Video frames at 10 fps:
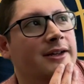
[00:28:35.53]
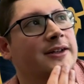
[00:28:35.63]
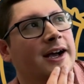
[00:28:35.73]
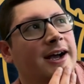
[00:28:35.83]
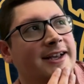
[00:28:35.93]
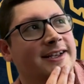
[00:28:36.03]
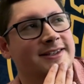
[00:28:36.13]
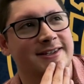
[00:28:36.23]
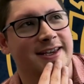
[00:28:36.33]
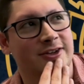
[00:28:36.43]
I guess
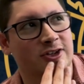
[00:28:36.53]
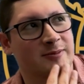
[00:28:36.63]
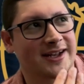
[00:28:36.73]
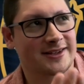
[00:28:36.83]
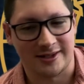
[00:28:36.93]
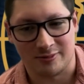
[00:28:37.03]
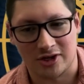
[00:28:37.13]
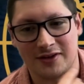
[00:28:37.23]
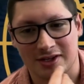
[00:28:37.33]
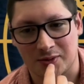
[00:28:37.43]
this kind of goes back to the
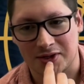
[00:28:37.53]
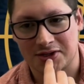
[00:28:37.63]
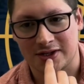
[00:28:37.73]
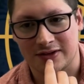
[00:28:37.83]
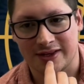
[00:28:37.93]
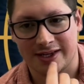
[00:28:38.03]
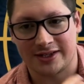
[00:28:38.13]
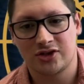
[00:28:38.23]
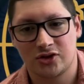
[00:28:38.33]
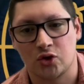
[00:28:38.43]
previous question of like
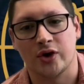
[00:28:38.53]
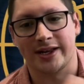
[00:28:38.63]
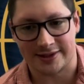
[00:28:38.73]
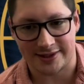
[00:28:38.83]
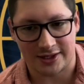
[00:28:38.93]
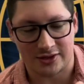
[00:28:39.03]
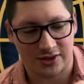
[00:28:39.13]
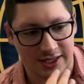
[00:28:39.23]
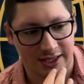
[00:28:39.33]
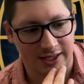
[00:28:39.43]
trends that you're
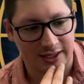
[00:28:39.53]
seeing.